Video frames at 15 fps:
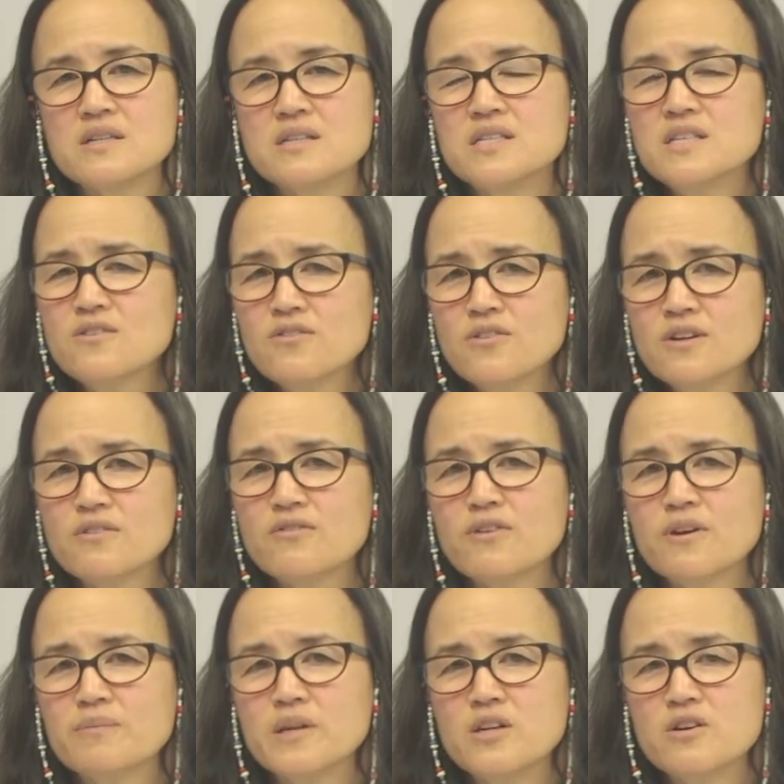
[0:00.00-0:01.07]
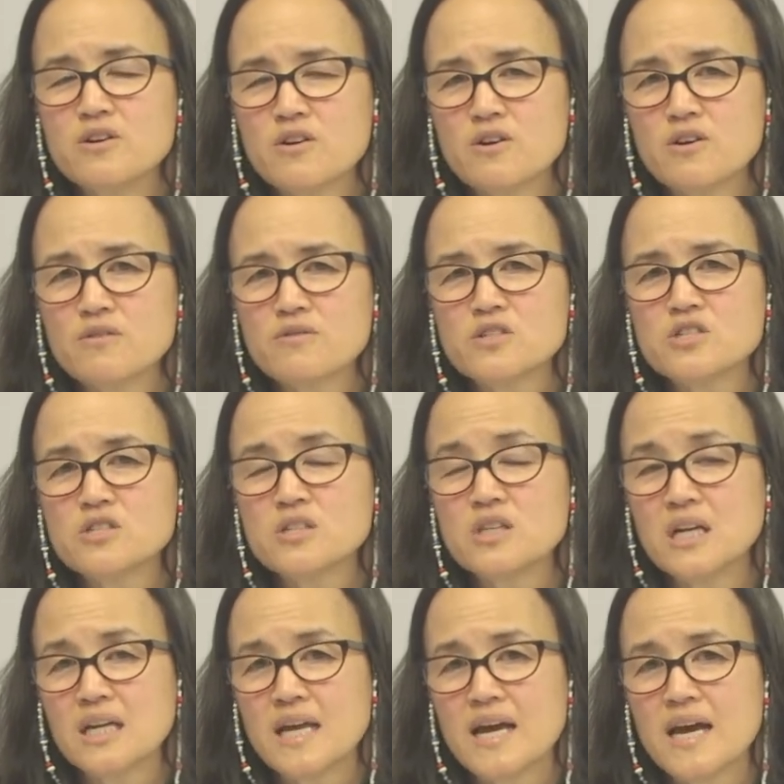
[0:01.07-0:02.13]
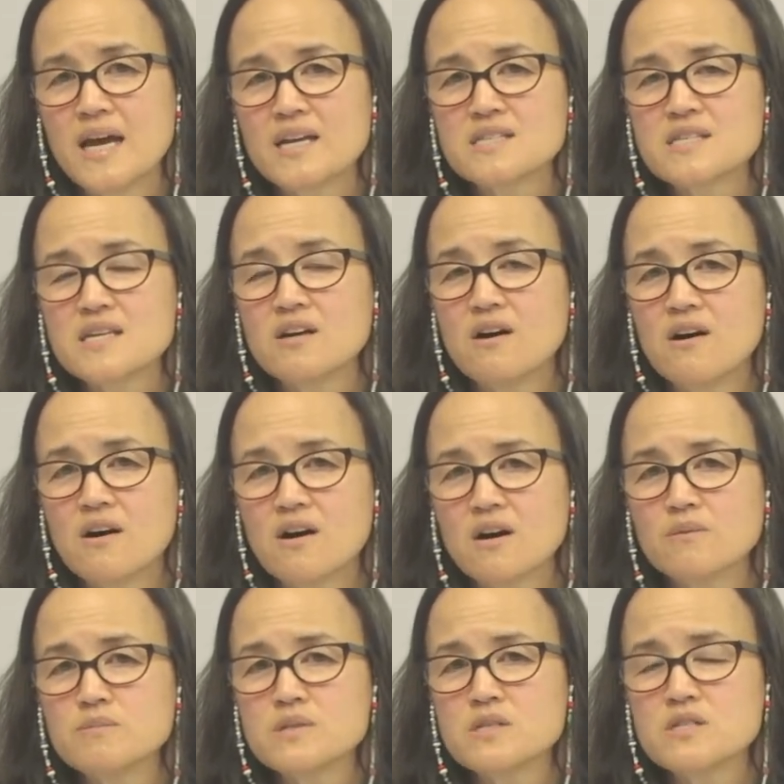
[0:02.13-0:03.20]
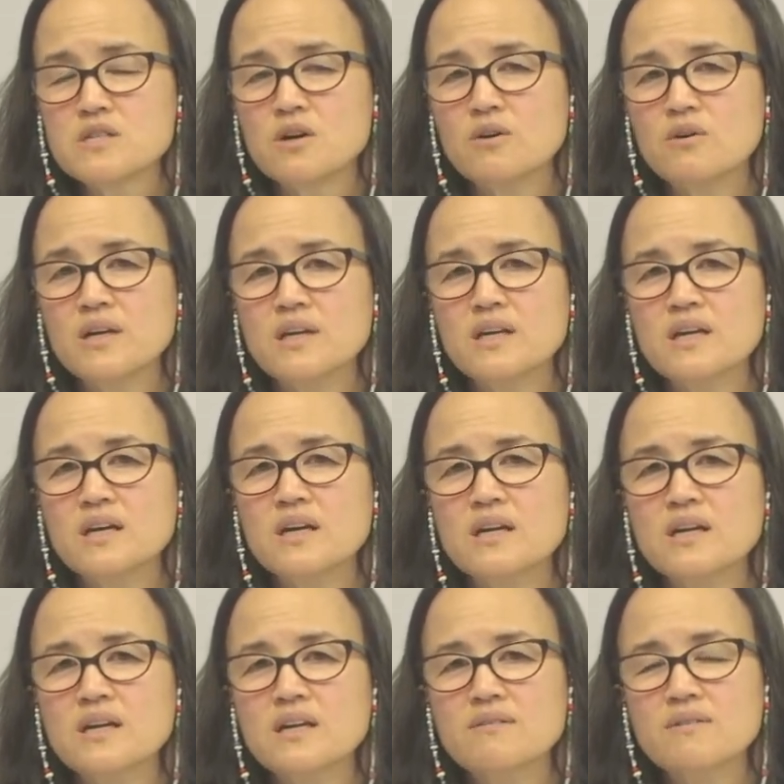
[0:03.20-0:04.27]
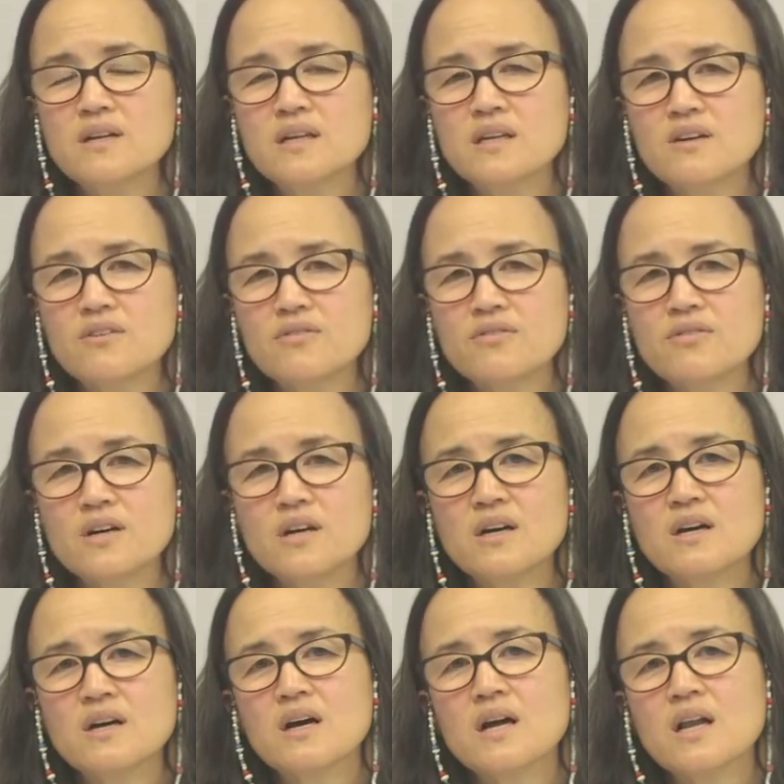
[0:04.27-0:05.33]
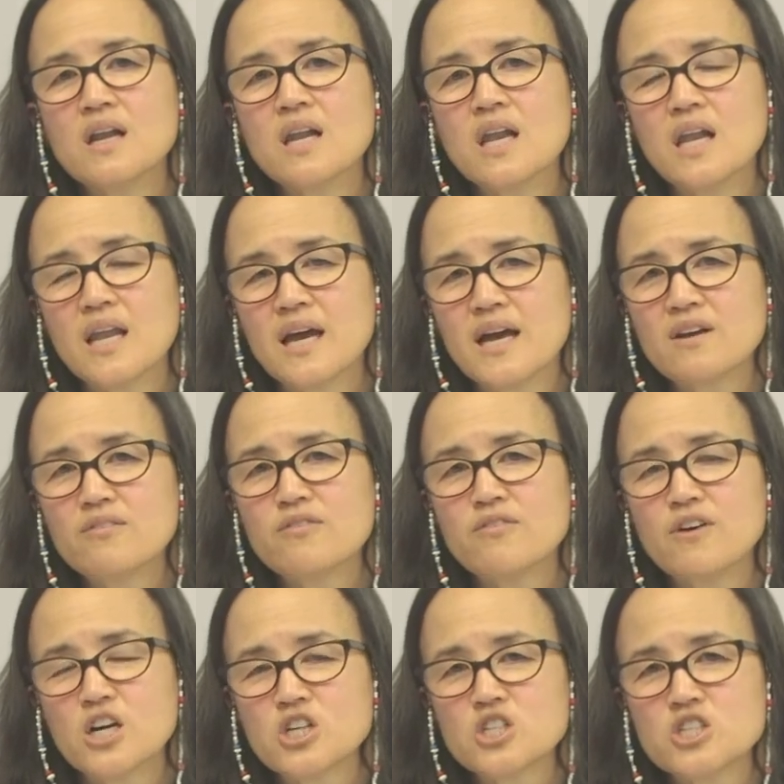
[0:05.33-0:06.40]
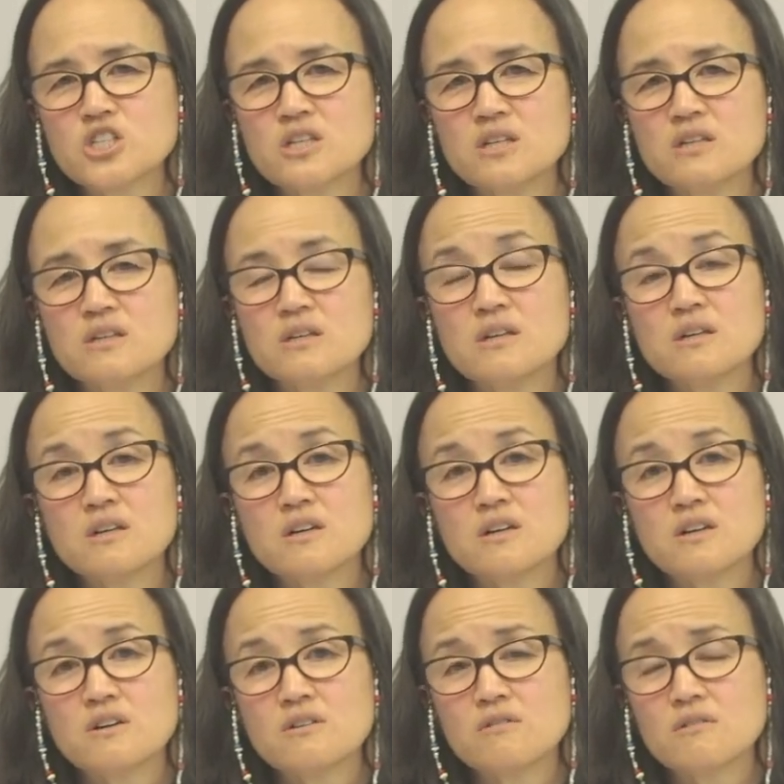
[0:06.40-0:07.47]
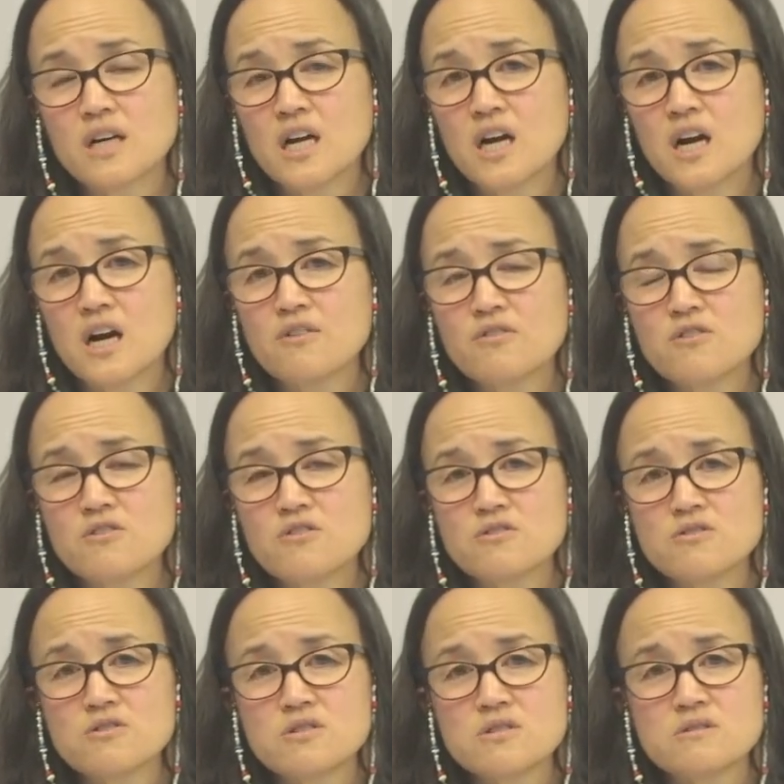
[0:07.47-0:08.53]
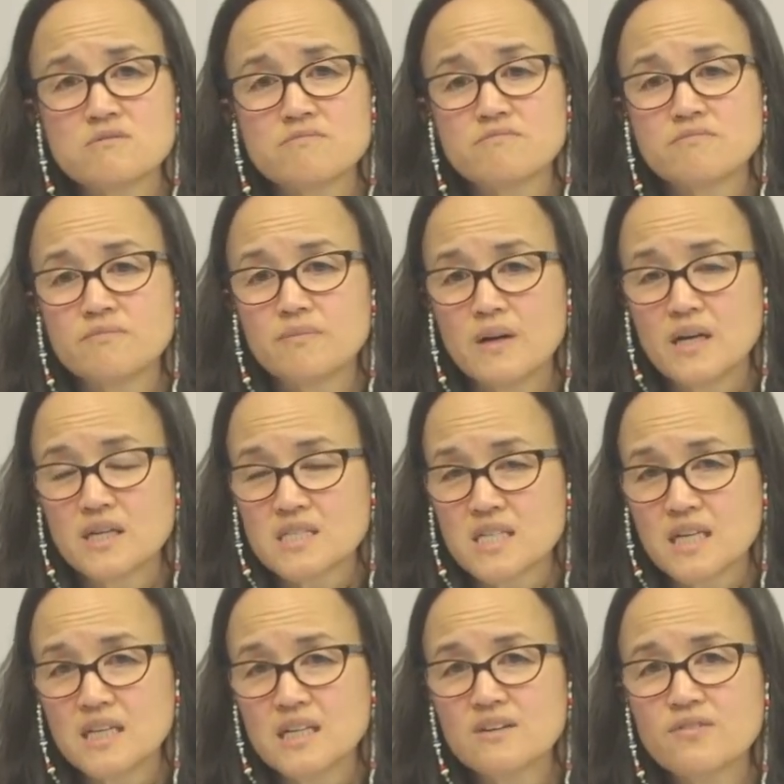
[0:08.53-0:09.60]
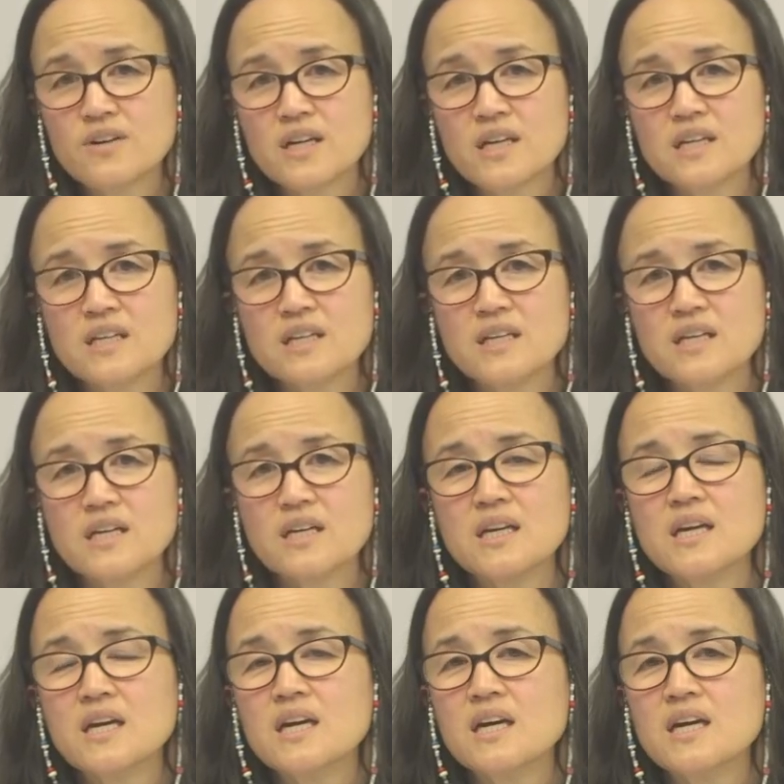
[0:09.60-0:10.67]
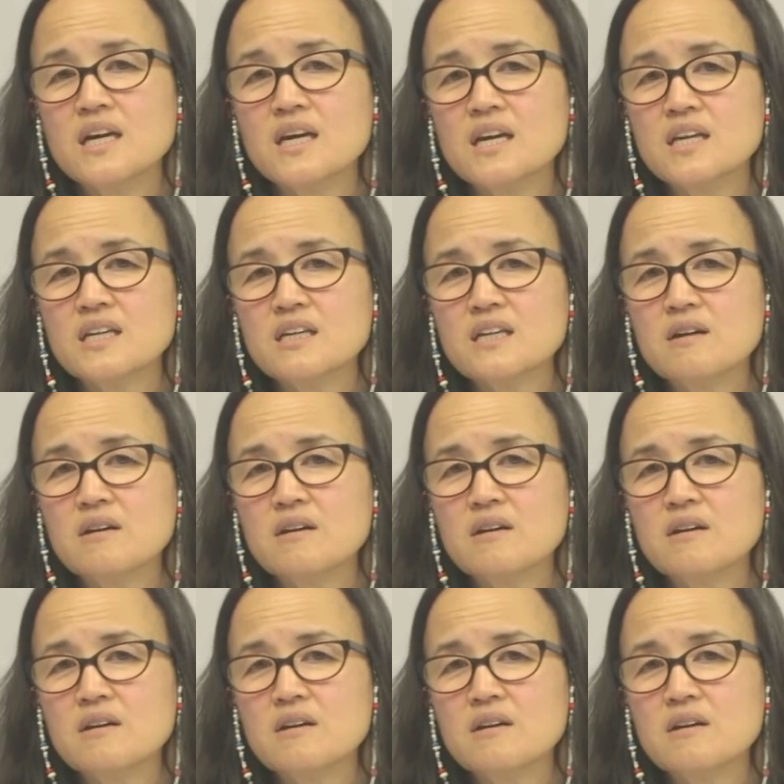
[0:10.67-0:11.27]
different from the nerves to the legs and arms. So even if leg function recovers significantly, it